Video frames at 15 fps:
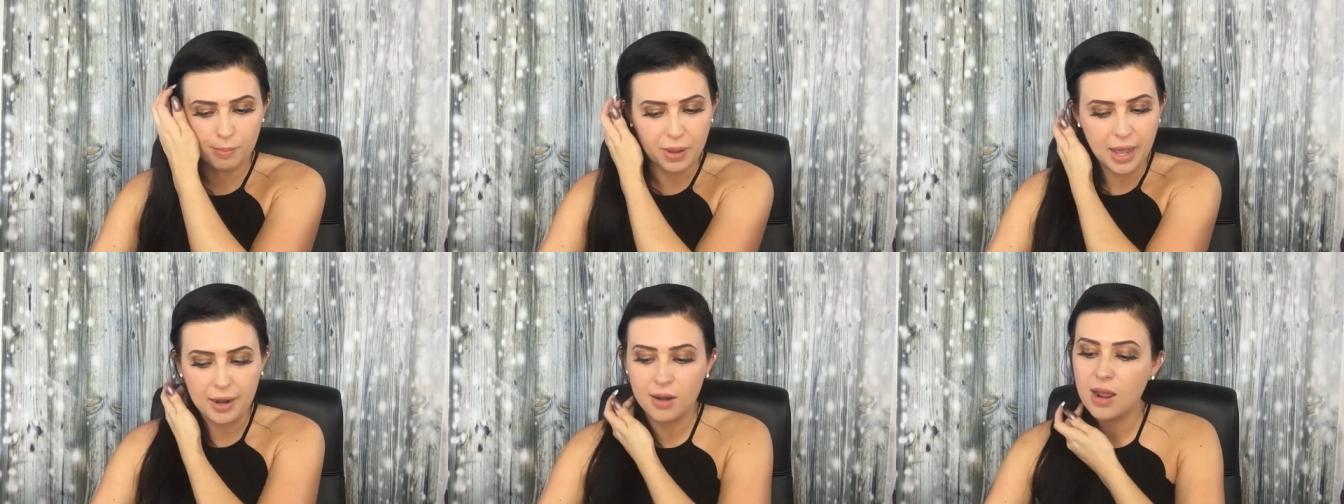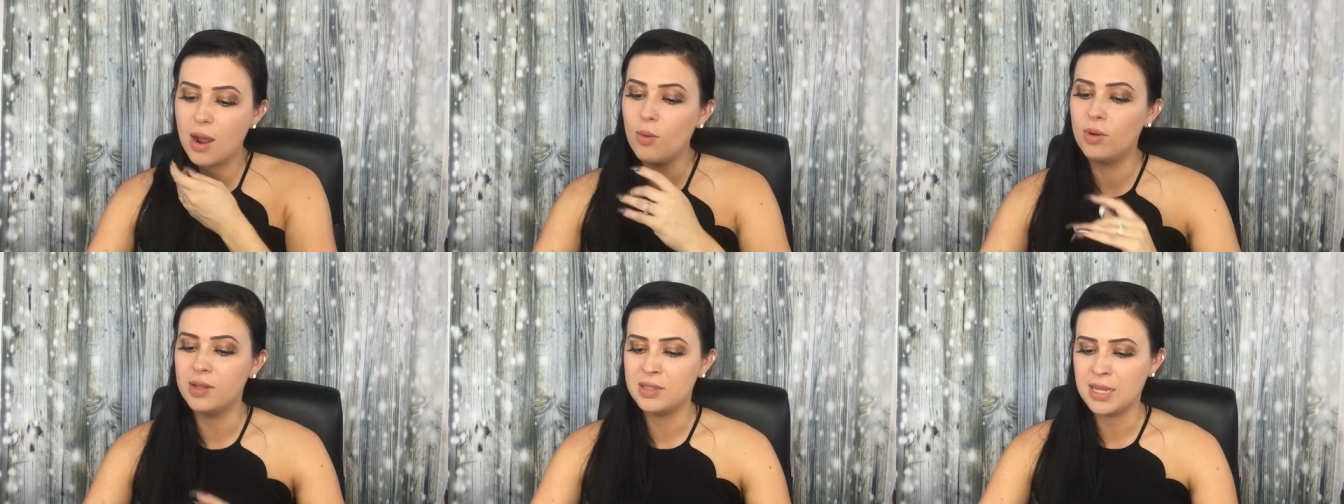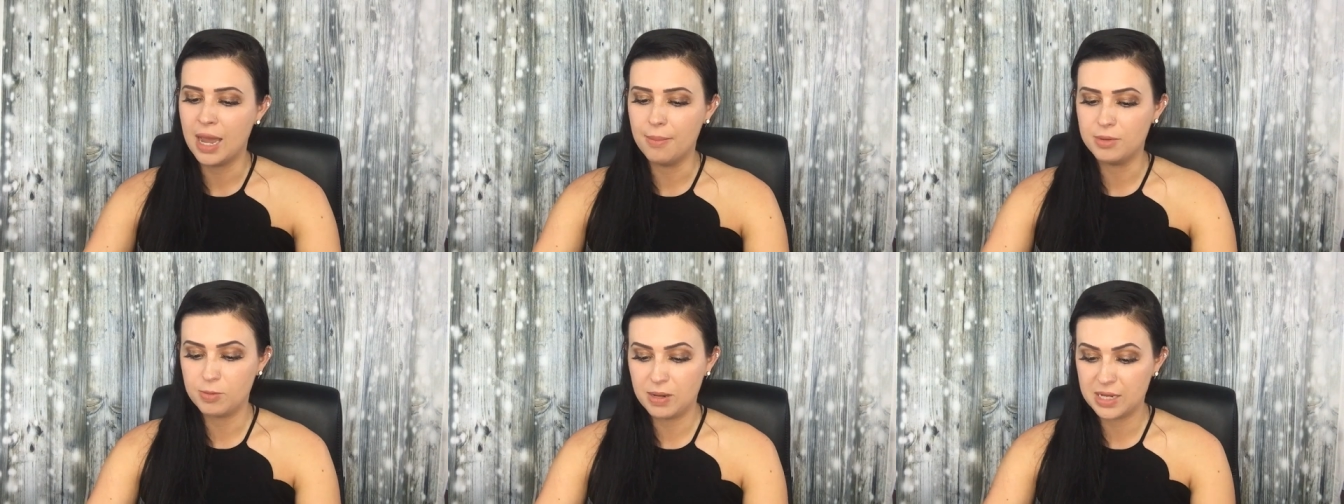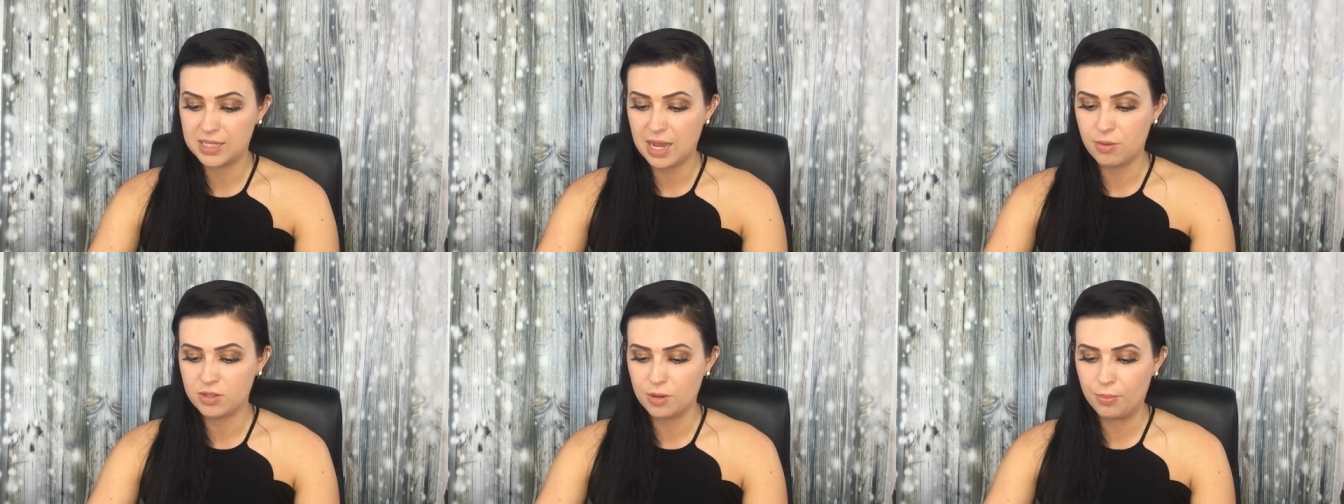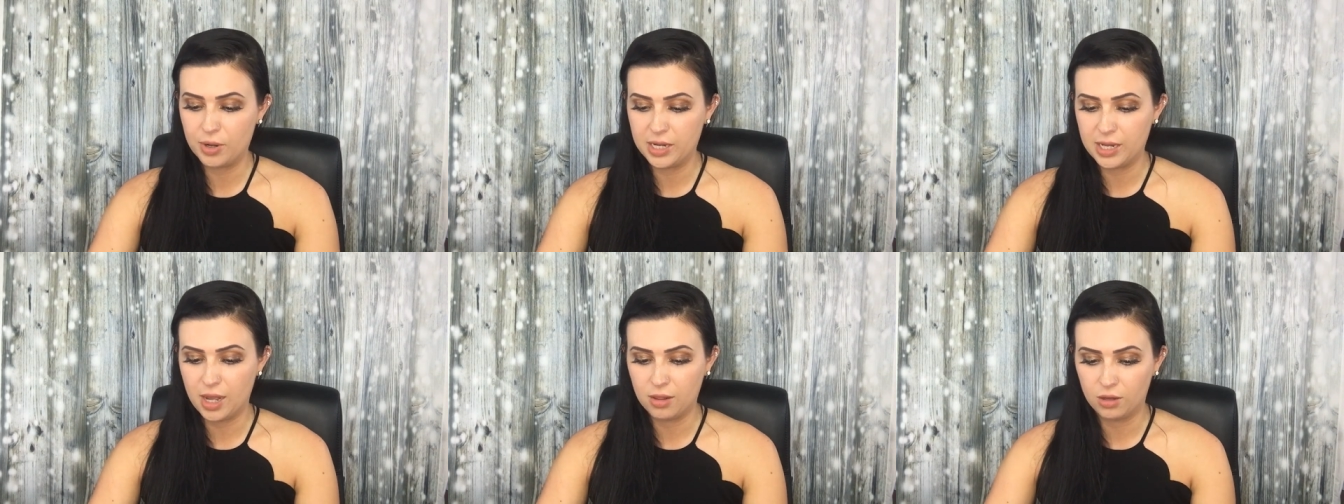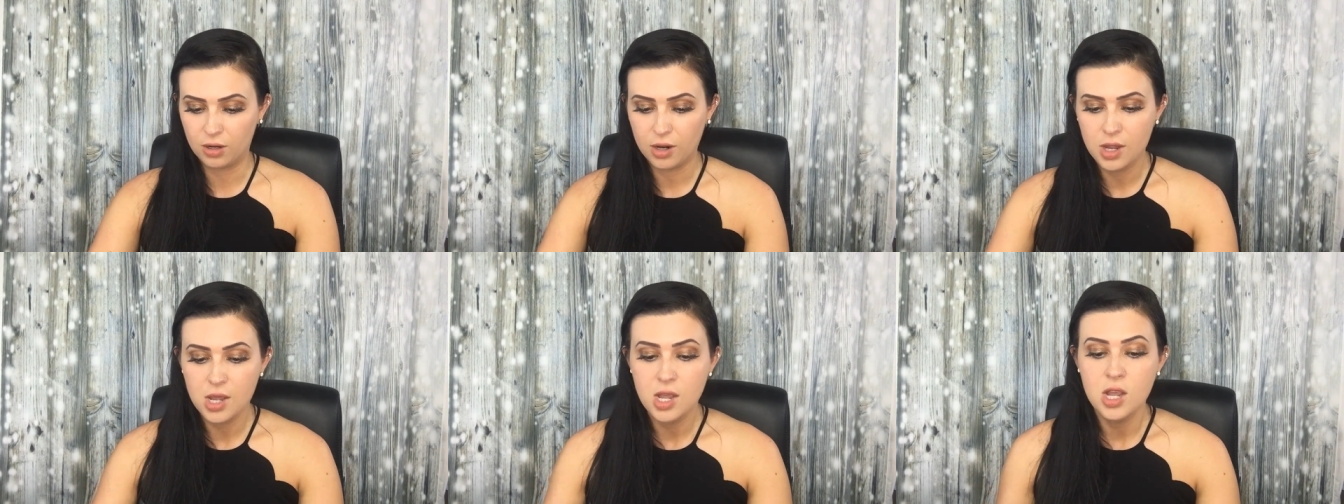but I will attempt because that was a pretty color.